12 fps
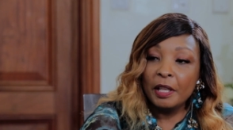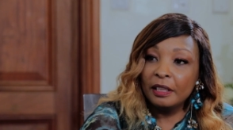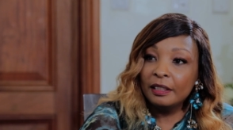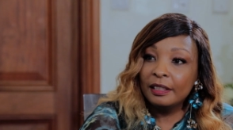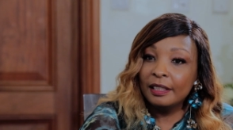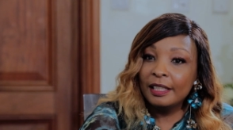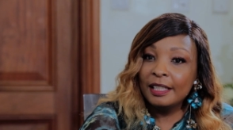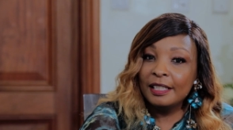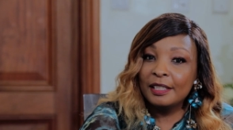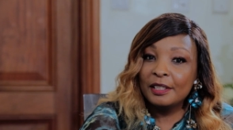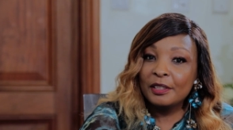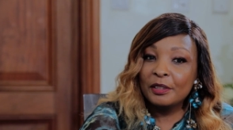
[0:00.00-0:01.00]
milk
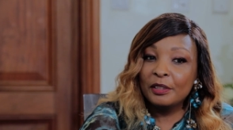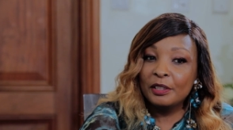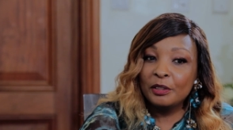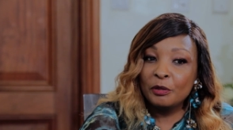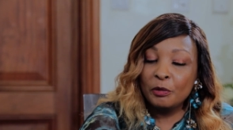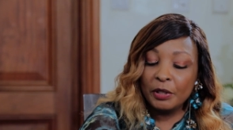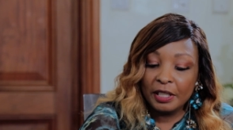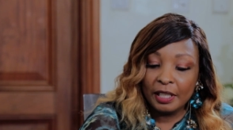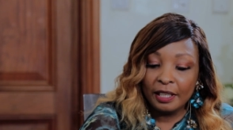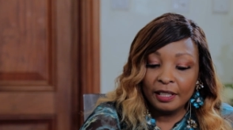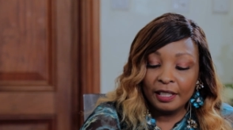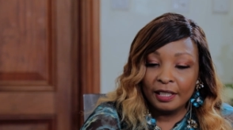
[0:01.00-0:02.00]
is
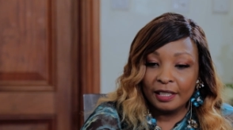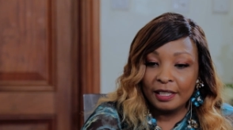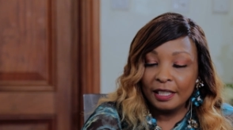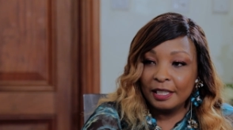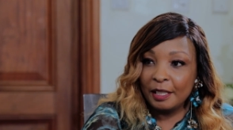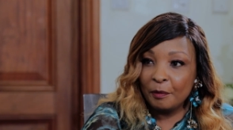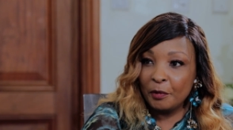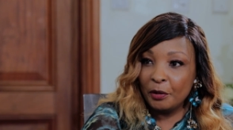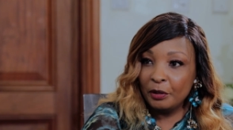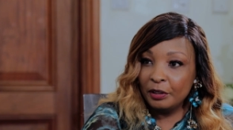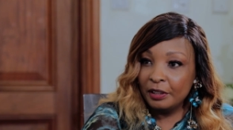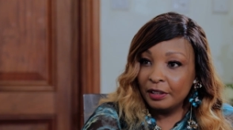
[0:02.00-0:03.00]
treated in a system
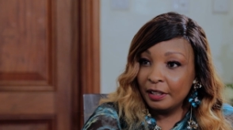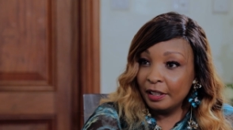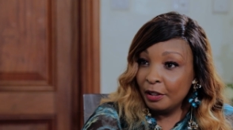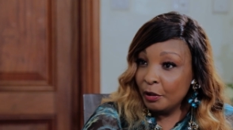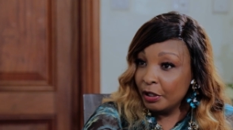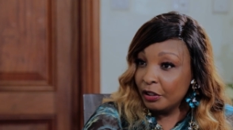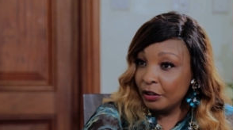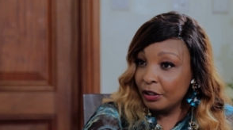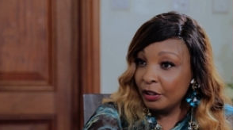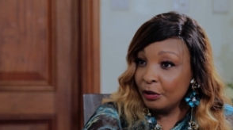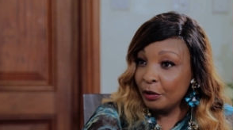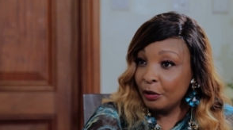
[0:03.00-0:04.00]
called UHT,